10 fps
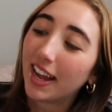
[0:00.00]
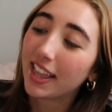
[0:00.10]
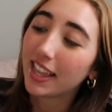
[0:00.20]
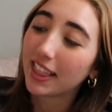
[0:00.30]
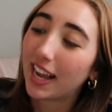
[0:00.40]
And
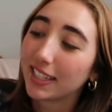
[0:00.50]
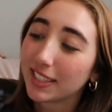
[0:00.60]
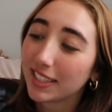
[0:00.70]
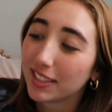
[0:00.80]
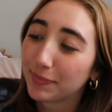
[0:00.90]
then
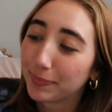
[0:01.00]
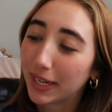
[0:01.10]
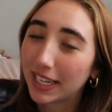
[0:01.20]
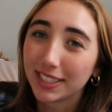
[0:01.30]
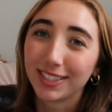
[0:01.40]
last, but
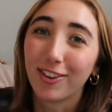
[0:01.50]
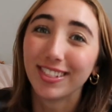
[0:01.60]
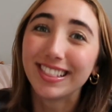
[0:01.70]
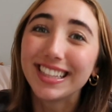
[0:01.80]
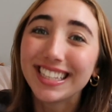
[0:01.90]
I guess
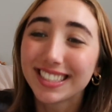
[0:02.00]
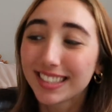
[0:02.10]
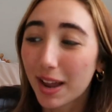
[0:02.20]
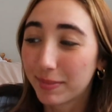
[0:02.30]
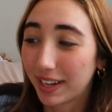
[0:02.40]
not
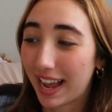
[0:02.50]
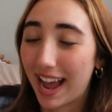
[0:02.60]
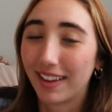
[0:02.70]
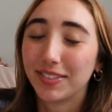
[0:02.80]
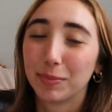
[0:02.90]
least, I'm gonna
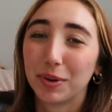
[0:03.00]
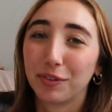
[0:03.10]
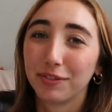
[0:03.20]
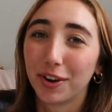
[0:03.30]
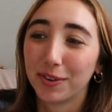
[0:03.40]
have to
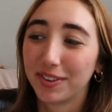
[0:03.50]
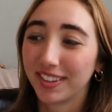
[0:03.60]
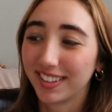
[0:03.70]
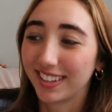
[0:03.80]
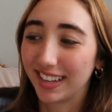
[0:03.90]
put
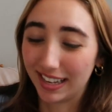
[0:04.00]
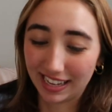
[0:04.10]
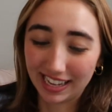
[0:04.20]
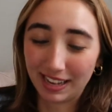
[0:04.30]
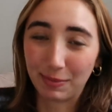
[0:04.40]
Rode
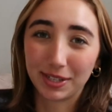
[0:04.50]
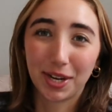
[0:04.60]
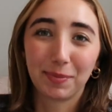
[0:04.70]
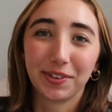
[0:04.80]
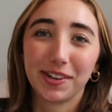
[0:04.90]
in my
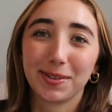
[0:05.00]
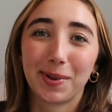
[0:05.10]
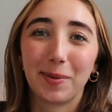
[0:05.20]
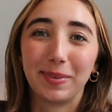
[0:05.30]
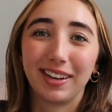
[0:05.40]
top three as
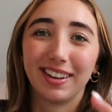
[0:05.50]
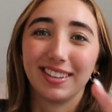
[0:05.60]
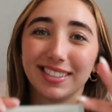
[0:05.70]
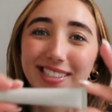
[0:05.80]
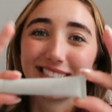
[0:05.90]
well,
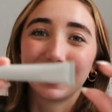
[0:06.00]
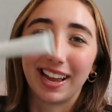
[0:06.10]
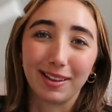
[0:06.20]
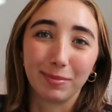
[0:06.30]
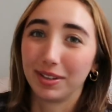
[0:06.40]
because
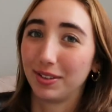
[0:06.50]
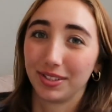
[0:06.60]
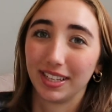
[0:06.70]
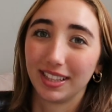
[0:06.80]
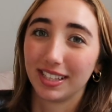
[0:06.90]
I've been
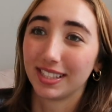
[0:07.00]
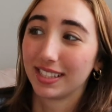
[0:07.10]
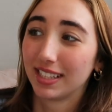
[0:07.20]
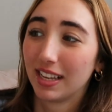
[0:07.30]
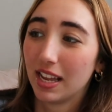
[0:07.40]
using this
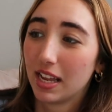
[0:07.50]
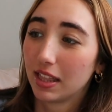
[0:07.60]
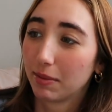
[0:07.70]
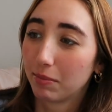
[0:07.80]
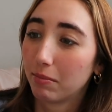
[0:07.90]

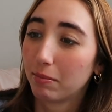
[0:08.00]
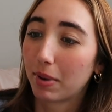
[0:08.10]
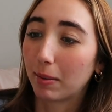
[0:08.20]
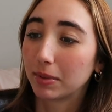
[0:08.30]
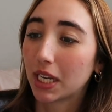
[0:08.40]

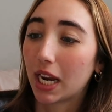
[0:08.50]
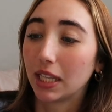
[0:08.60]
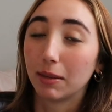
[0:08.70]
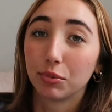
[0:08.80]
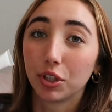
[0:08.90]

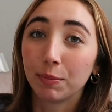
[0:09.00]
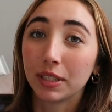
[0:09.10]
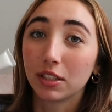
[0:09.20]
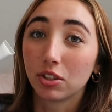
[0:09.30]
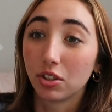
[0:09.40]
peptide lip
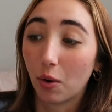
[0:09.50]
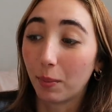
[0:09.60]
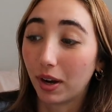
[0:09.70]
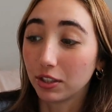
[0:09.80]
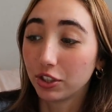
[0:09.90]
treatment so
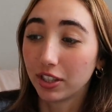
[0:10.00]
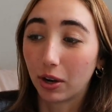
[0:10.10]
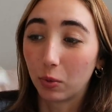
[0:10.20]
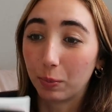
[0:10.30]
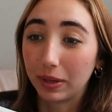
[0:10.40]
much
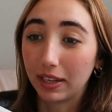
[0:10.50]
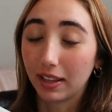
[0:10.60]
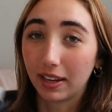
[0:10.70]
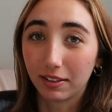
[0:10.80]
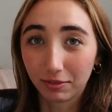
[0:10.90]
that it would be
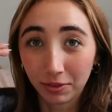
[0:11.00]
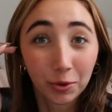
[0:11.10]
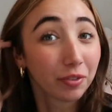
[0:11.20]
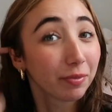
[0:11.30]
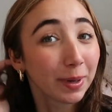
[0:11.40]
like
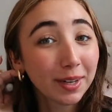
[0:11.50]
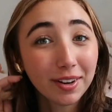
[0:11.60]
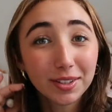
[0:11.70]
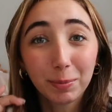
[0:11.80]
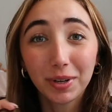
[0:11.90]
rude of me
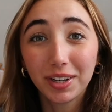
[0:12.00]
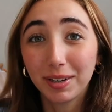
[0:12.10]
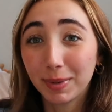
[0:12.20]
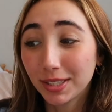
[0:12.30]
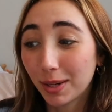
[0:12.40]
not to put
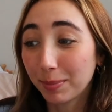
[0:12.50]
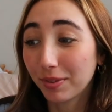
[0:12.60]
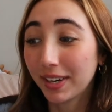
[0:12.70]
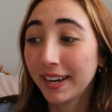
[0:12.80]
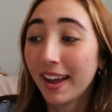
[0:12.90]
it in my top
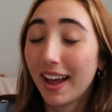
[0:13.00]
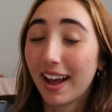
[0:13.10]
three.